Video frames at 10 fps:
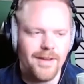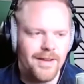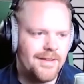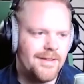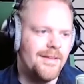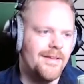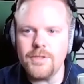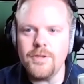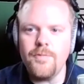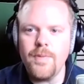right. So
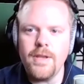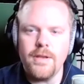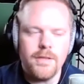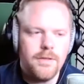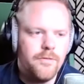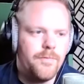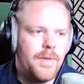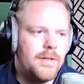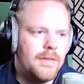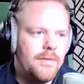you've
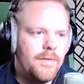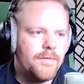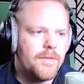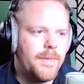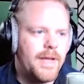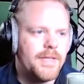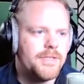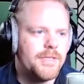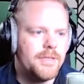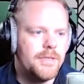been living for the
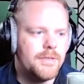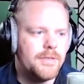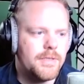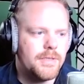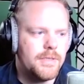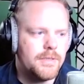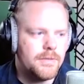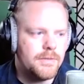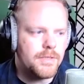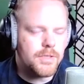past 10 years
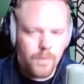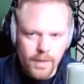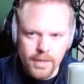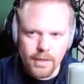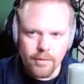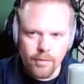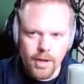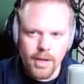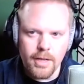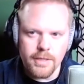in Sweden,
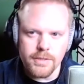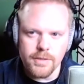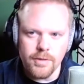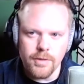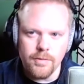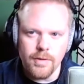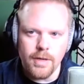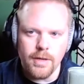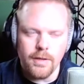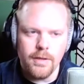right? And so
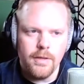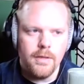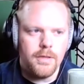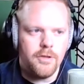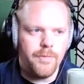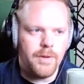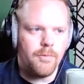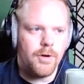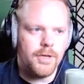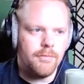you've
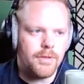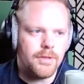been working